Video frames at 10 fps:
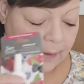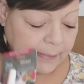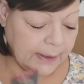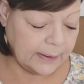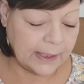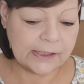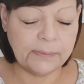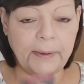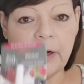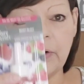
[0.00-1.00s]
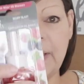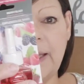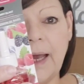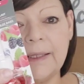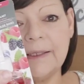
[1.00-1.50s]
I mean, it's berry.
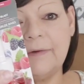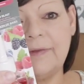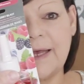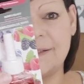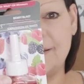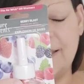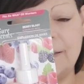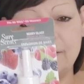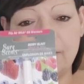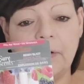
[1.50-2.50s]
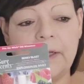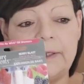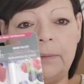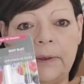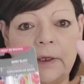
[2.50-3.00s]
I love that scent, so I
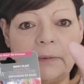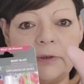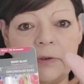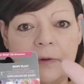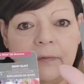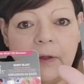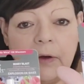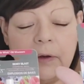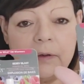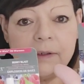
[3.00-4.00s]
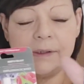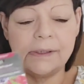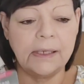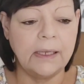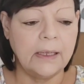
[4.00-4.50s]
did pick up two of those.
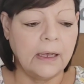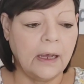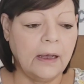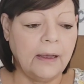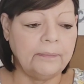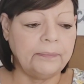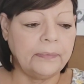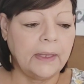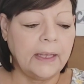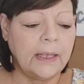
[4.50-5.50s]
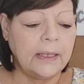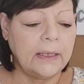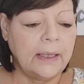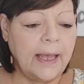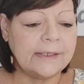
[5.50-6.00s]
Um,
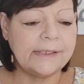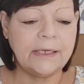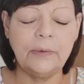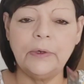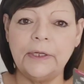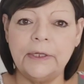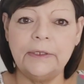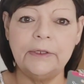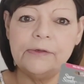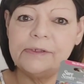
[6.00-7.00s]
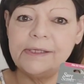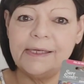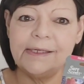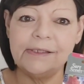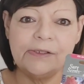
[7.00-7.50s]
has anyone used
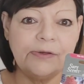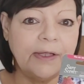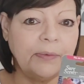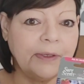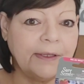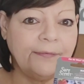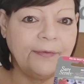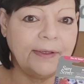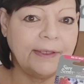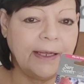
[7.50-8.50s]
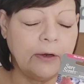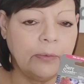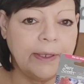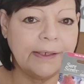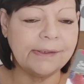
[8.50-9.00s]
these? Do they really fit the
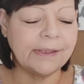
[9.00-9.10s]
Airwicks?